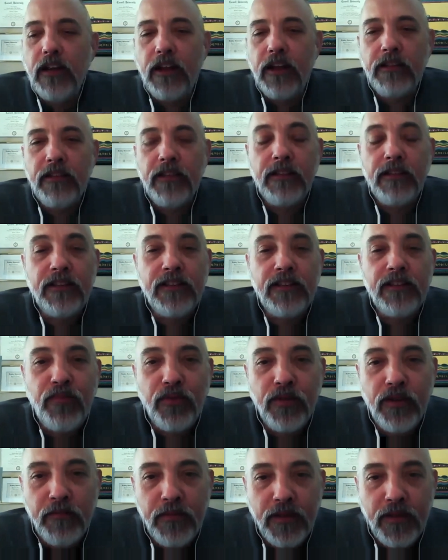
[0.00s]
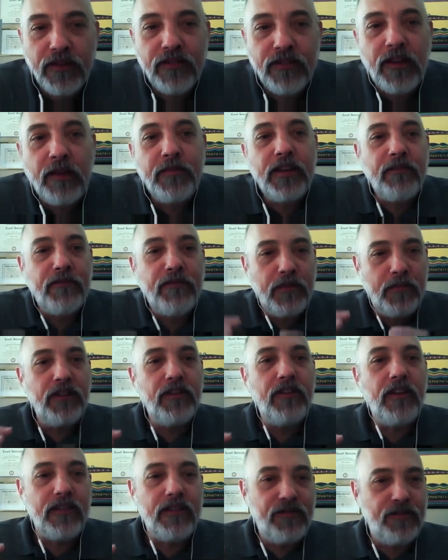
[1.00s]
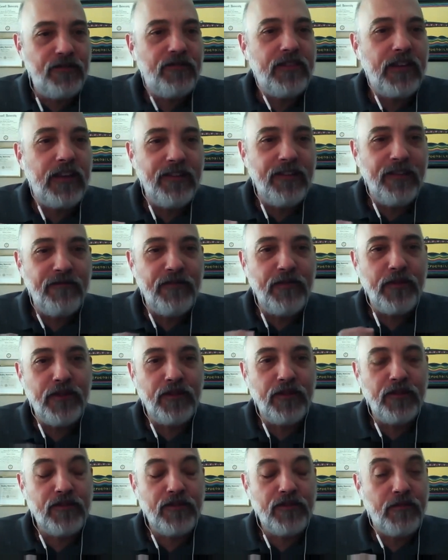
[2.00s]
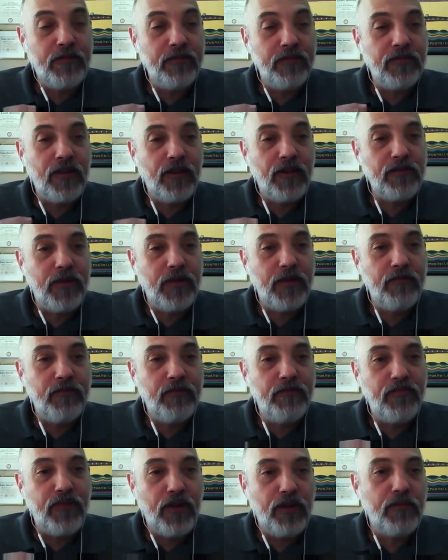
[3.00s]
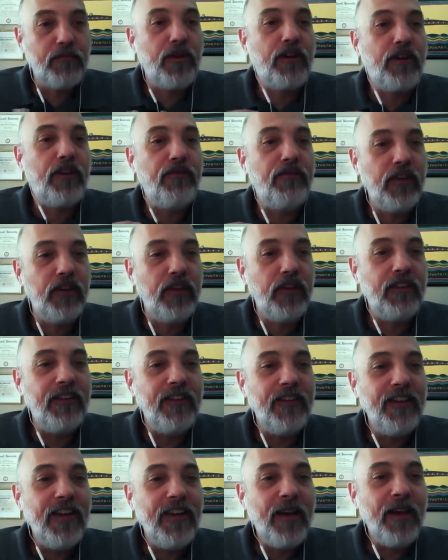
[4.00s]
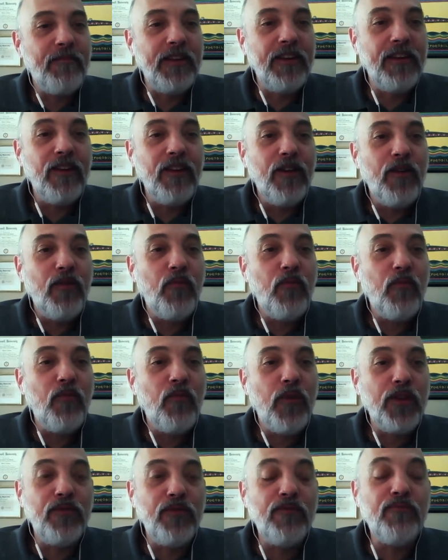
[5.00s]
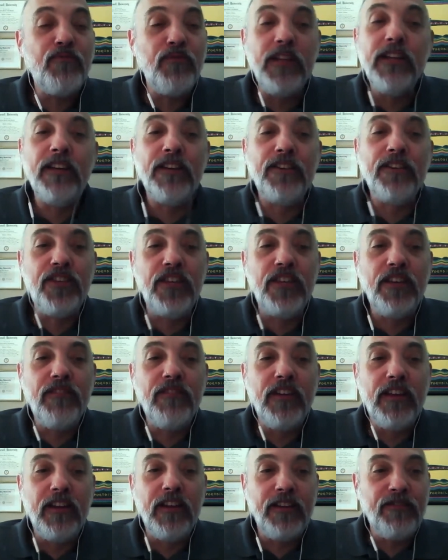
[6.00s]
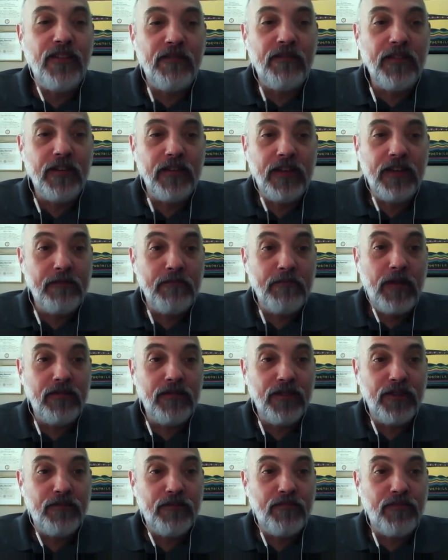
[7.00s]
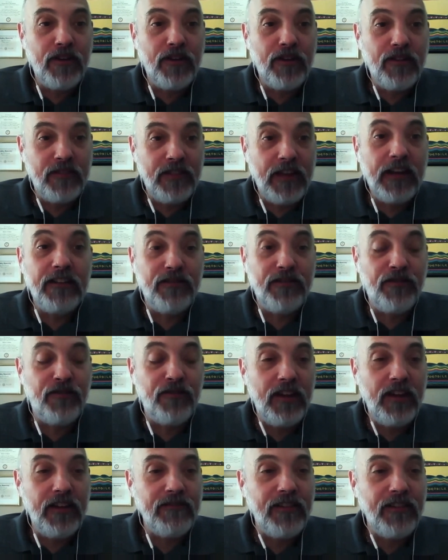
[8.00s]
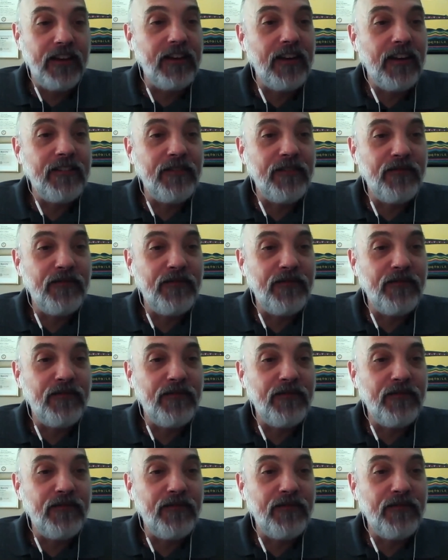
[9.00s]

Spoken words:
I think that's important because everybody, as you said, everybody talks about product market fit. When you really achieve it and you have a gangbusters product, that is great, right? And